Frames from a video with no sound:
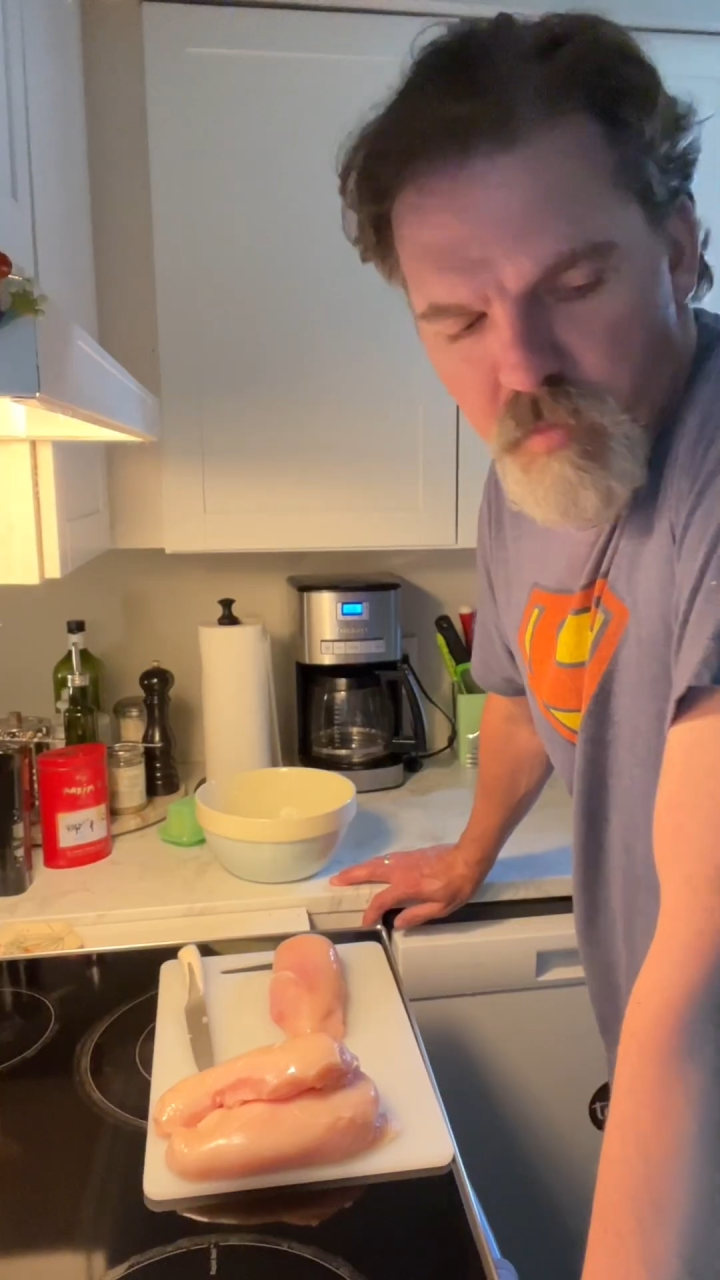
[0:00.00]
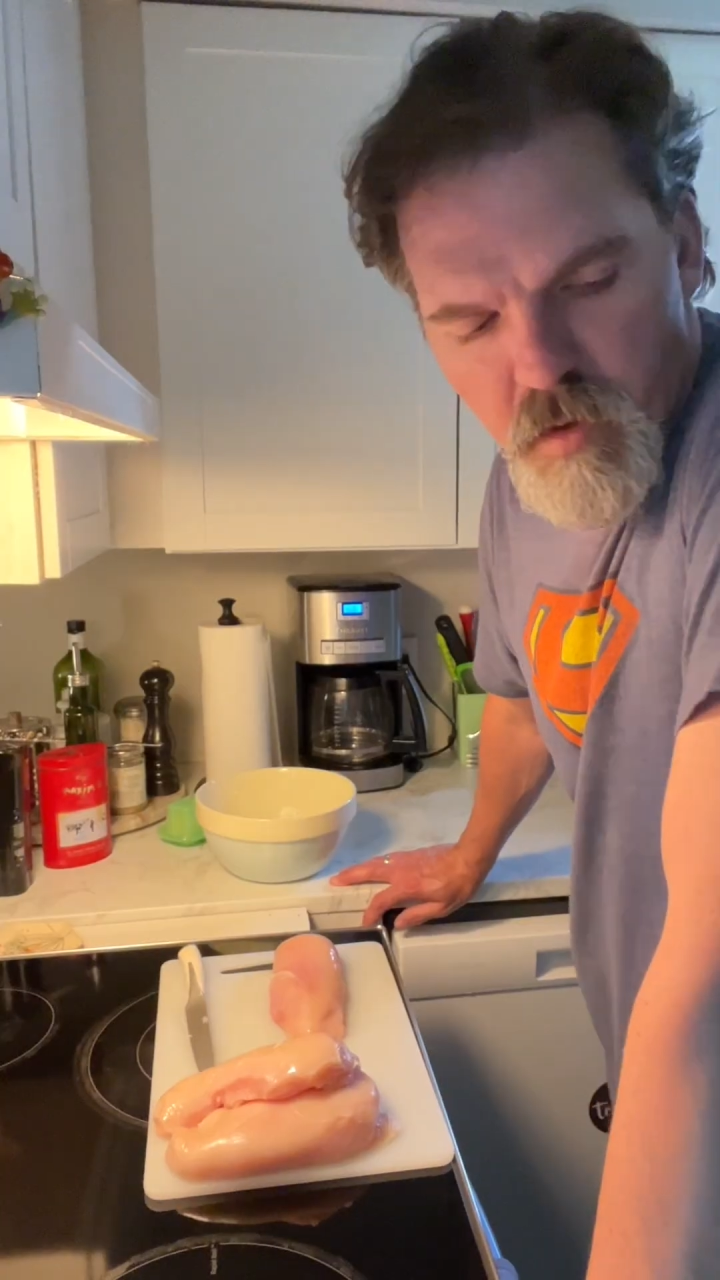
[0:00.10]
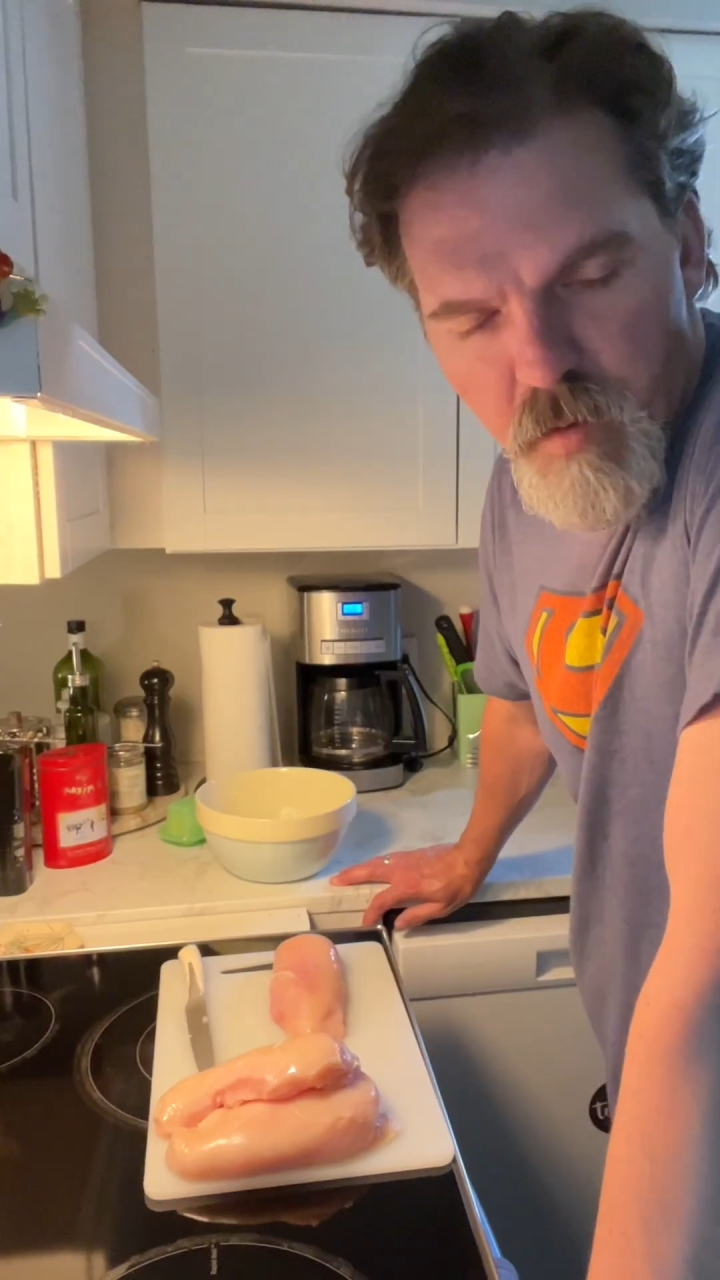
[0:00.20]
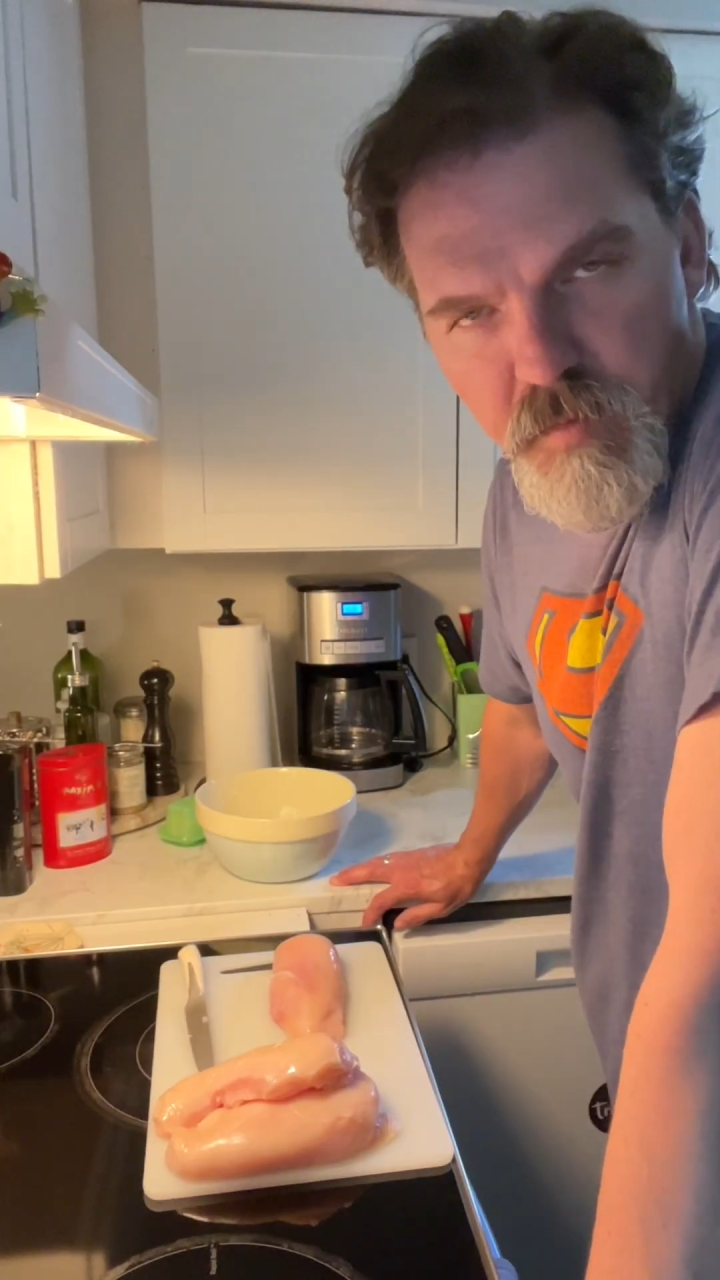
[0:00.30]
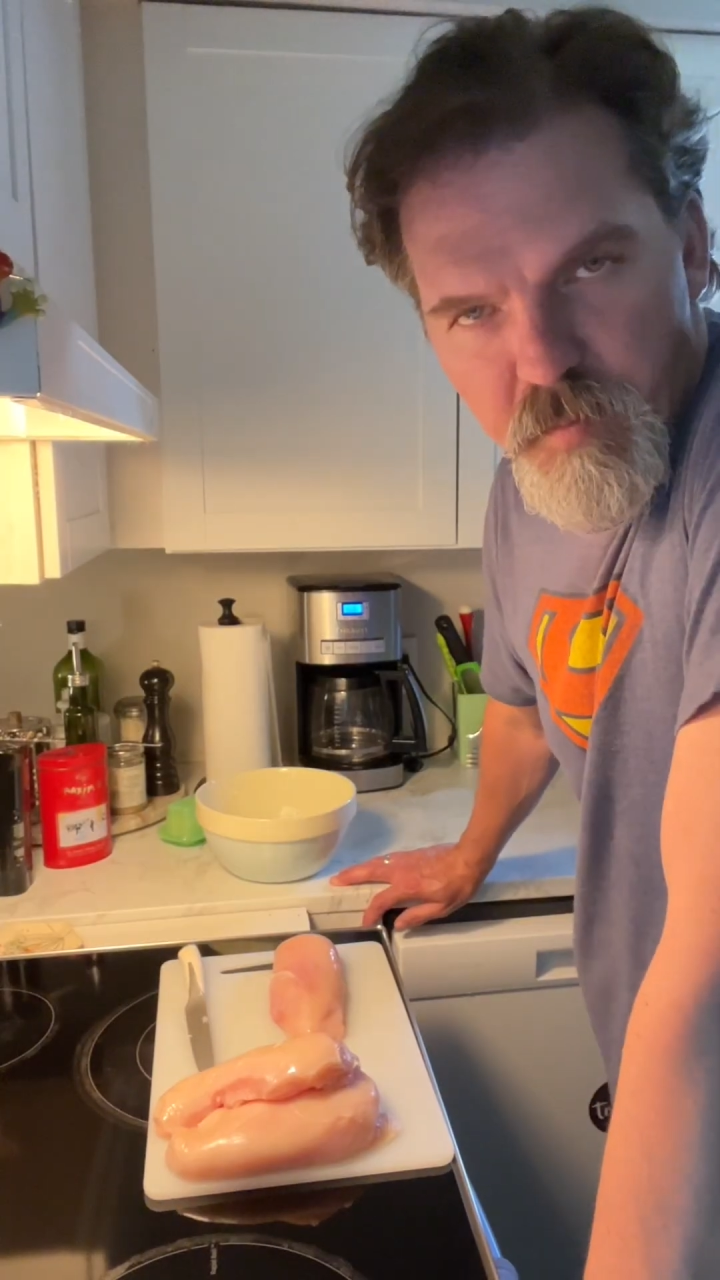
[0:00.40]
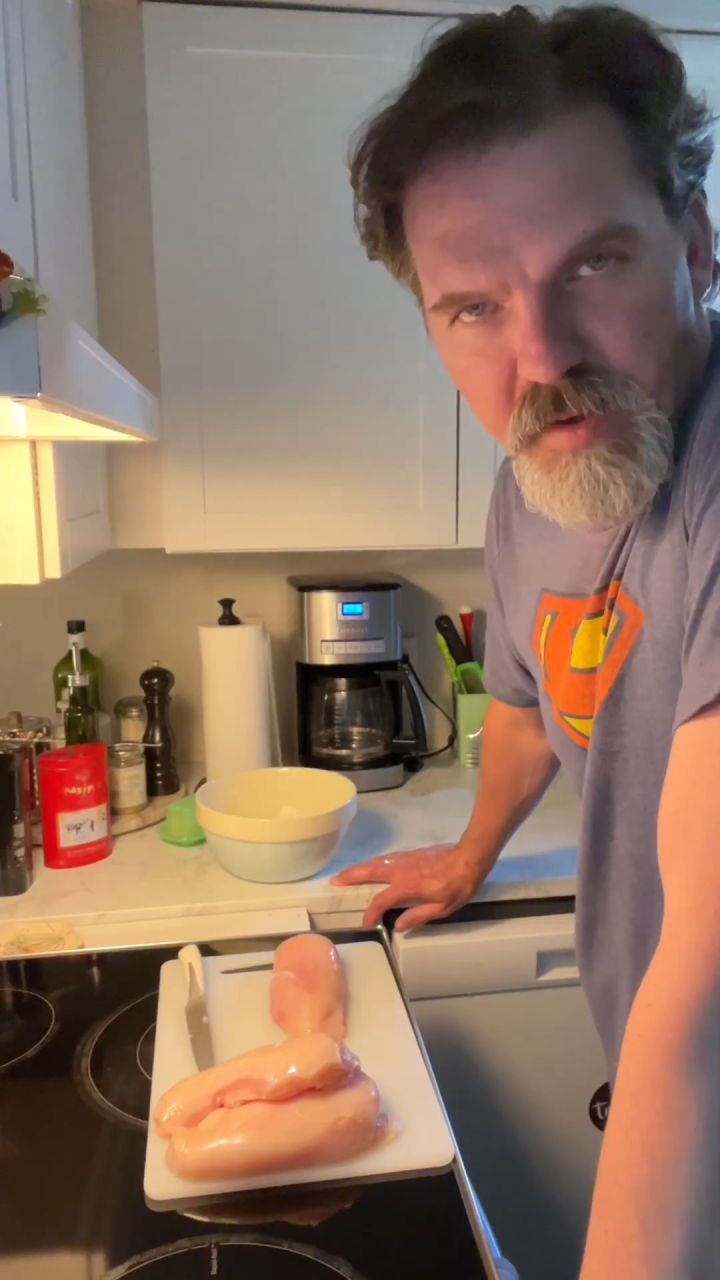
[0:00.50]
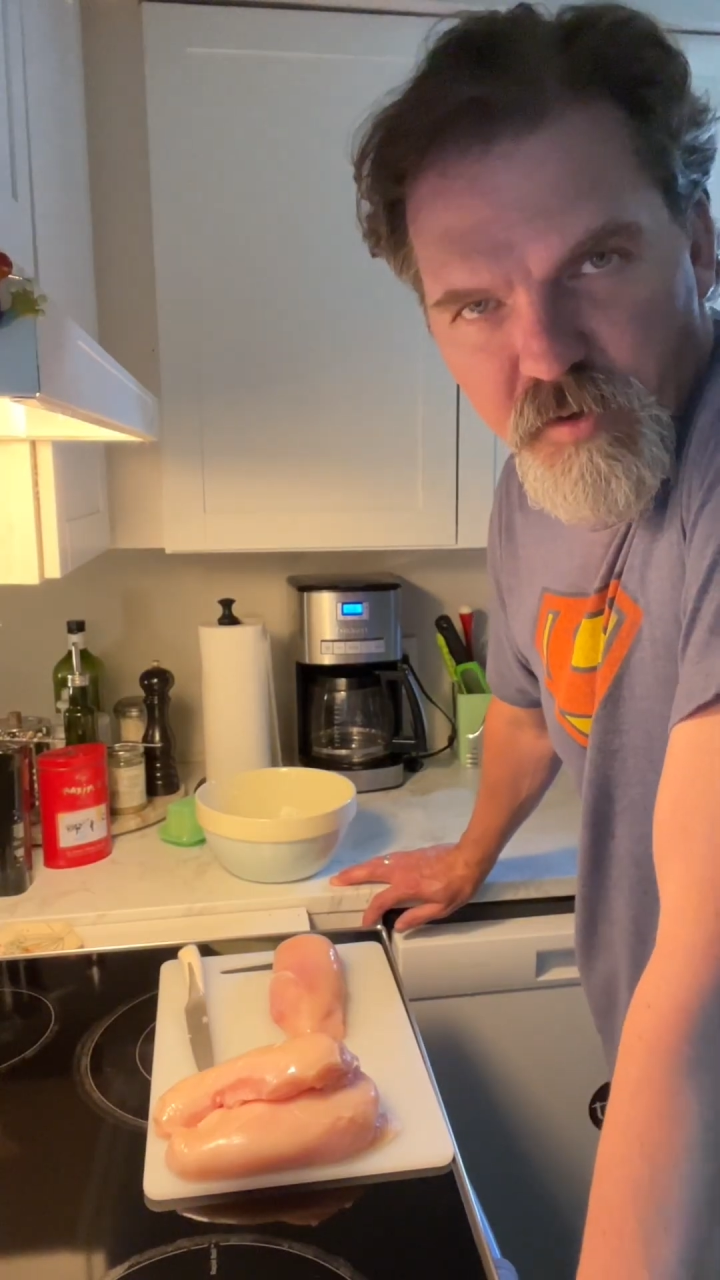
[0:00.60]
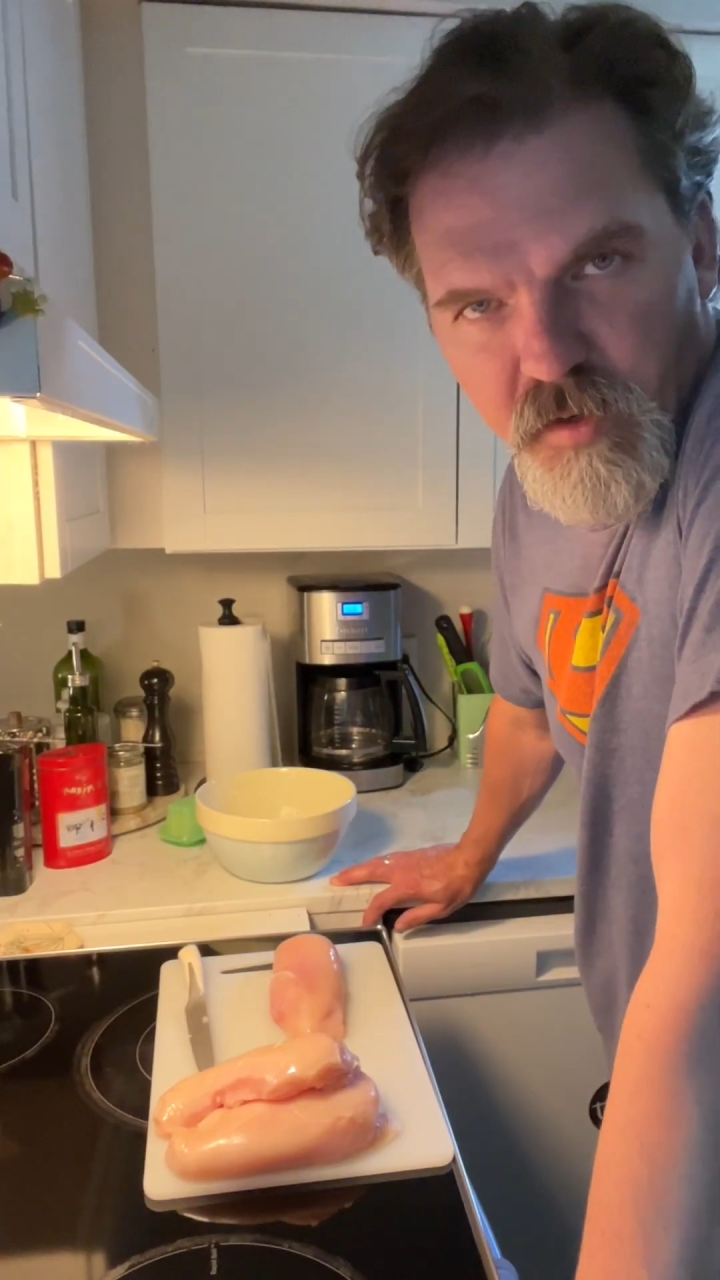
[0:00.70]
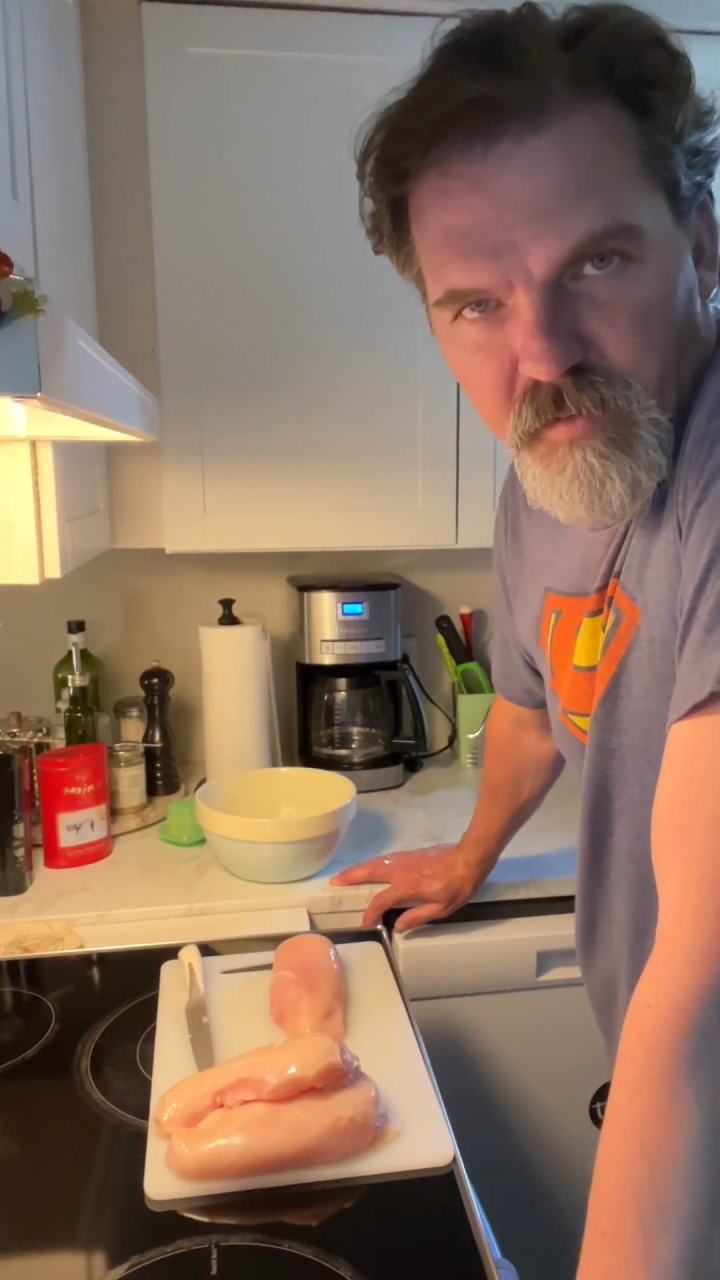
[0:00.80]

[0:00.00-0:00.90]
I'm gonna make chicken